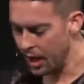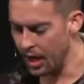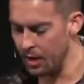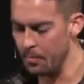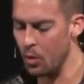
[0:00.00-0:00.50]

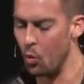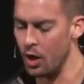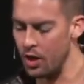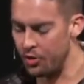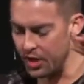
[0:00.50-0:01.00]
Um,
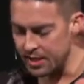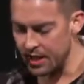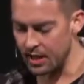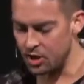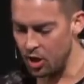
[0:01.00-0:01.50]
one of the things
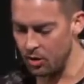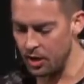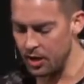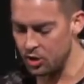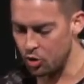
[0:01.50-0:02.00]
that I saw in, in,